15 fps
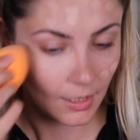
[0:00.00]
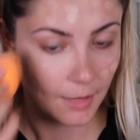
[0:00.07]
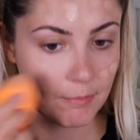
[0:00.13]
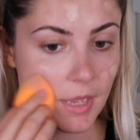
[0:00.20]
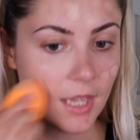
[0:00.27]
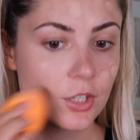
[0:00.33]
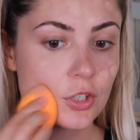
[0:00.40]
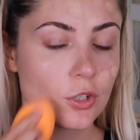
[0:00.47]

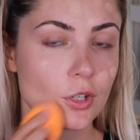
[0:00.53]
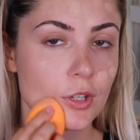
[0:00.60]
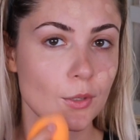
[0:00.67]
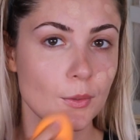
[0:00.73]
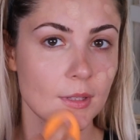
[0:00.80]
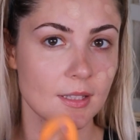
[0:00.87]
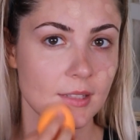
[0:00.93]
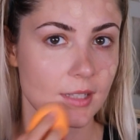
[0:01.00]
Make sure
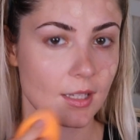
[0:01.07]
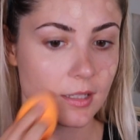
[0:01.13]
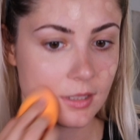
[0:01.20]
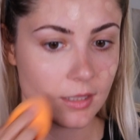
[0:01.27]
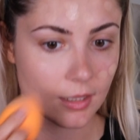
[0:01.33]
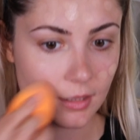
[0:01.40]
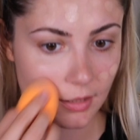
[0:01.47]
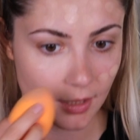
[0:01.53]
you
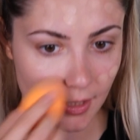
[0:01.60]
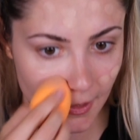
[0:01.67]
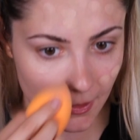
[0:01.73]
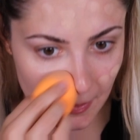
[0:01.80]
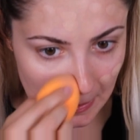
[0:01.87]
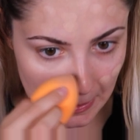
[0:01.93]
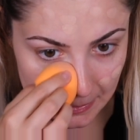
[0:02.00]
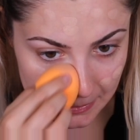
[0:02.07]
insist in the
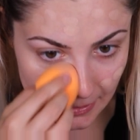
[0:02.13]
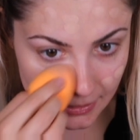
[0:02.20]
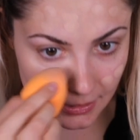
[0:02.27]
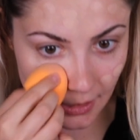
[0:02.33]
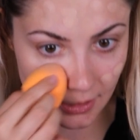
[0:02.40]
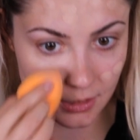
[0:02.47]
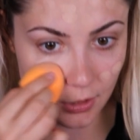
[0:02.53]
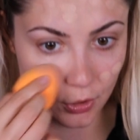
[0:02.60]
areas that
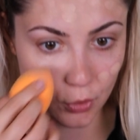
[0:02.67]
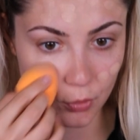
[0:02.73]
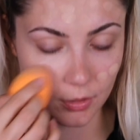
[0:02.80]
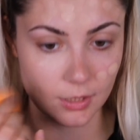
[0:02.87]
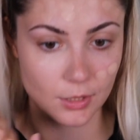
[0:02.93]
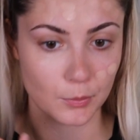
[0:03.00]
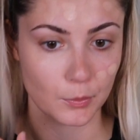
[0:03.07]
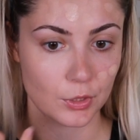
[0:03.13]
tend to
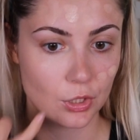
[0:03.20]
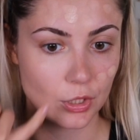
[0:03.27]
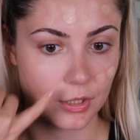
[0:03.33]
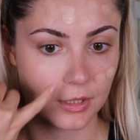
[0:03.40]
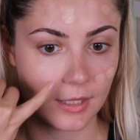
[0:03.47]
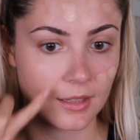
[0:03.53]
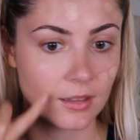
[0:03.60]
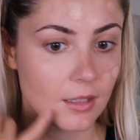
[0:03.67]
crease, which
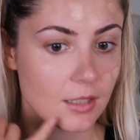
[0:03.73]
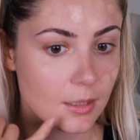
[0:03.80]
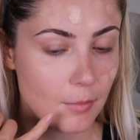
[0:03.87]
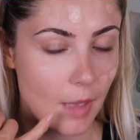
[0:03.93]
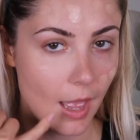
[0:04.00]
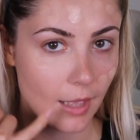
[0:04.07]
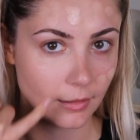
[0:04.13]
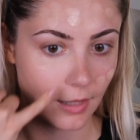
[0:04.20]
is in the
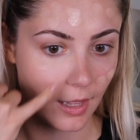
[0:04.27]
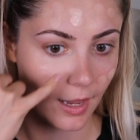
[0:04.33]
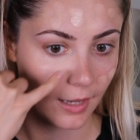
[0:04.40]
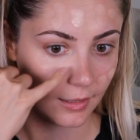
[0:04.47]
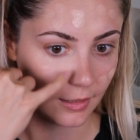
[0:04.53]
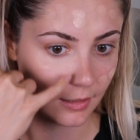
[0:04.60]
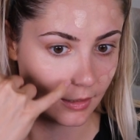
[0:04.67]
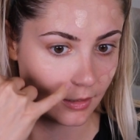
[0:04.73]
smile
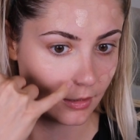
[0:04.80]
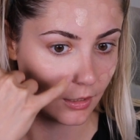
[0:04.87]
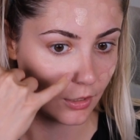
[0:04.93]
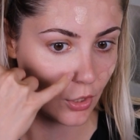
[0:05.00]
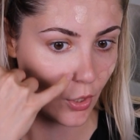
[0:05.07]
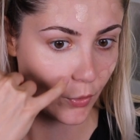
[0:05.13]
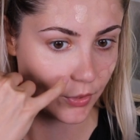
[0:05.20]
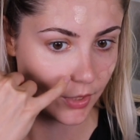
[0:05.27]
line and in the
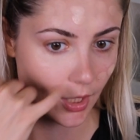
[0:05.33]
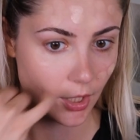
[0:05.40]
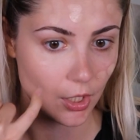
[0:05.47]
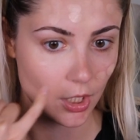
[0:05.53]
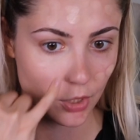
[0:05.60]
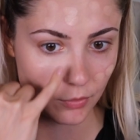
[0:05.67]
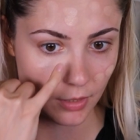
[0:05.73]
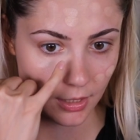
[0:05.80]
nose
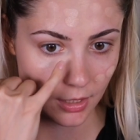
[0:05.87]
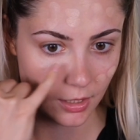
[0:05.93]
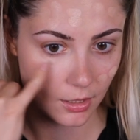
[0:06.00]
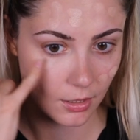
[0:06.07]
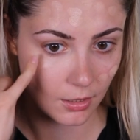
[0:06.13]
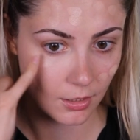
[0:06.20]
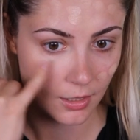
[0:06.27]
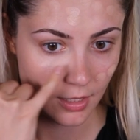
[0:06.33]
area right
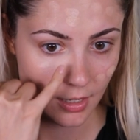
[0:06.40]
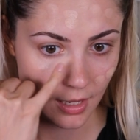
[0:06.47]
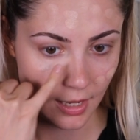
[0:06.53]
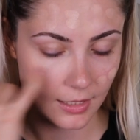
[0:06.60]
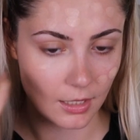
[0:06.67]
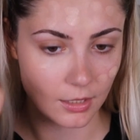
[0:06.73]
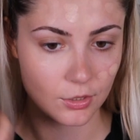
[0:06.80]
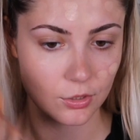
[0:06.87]
here
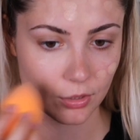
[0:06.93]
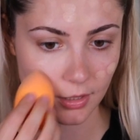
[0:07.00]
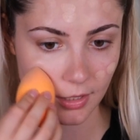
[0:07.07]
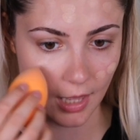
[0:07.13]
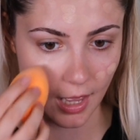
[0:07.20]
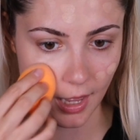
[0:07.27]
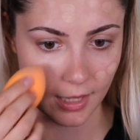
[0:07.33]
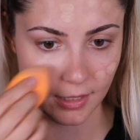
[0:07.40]
and under
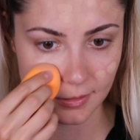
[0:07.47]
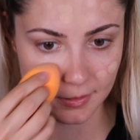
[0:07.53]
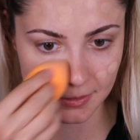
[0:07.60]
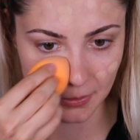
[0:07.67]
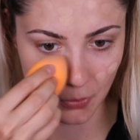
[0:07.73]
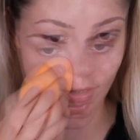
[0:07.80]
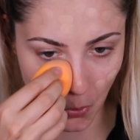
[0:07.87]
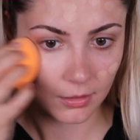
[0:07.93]
the eyes.